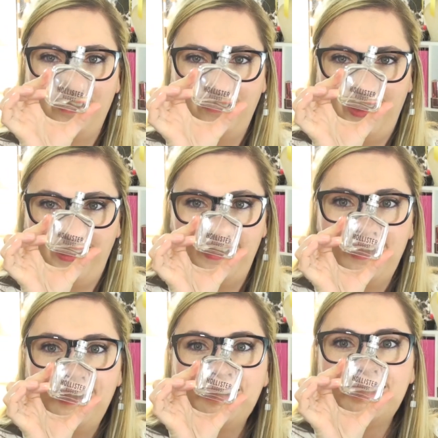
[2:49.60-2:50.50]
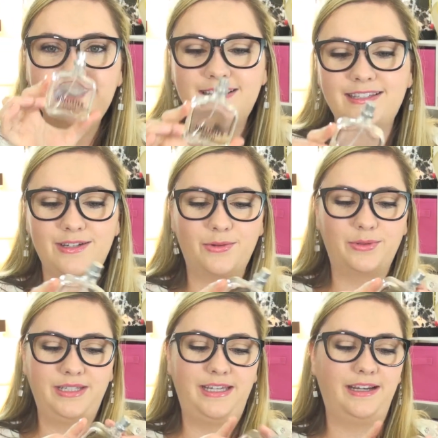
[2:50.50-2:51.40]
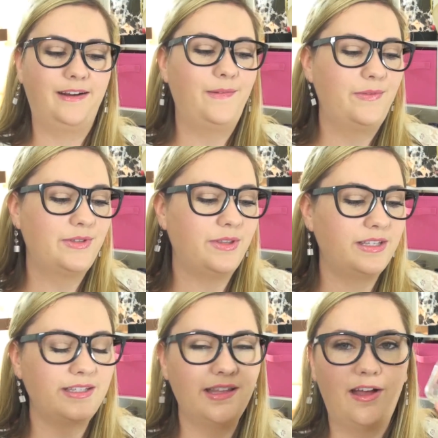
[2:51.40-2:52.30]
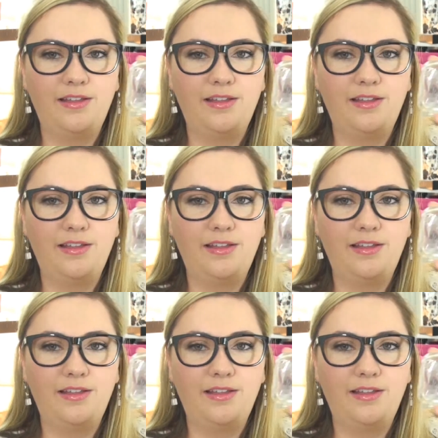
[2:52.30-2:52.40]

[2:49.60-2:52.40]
okay, this is an oldie here. So this is the